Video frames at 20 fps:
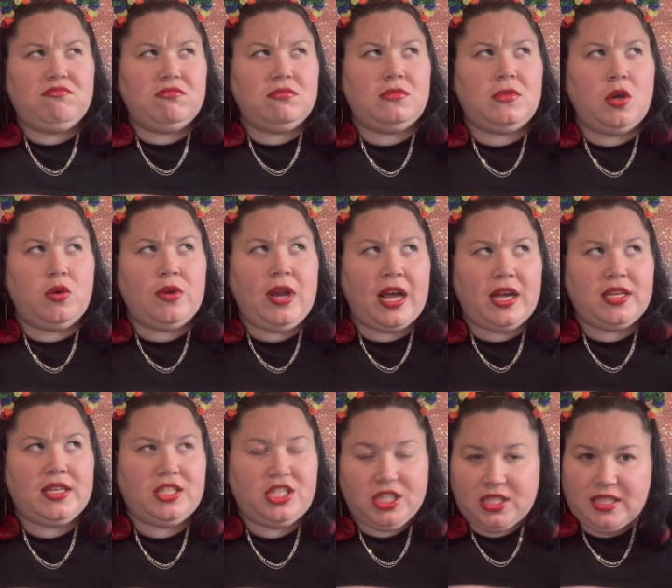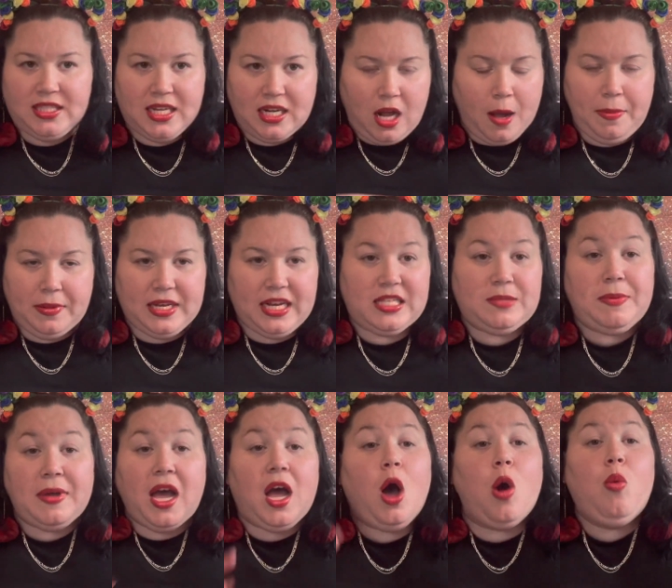no, not just in a couple of days,
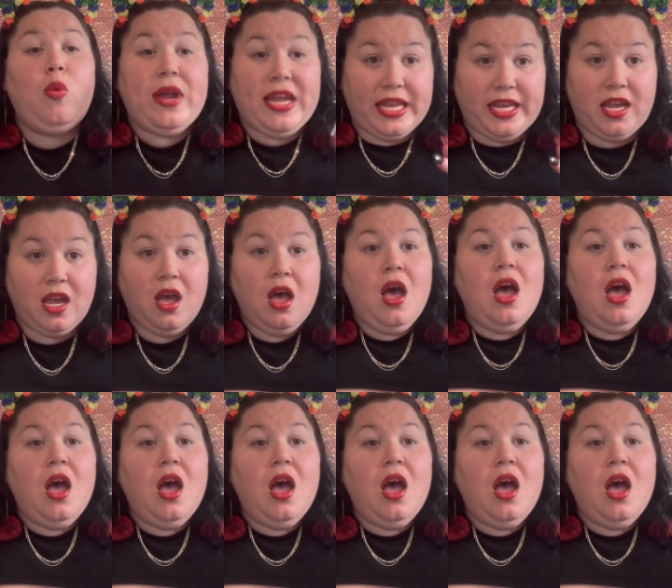but a week.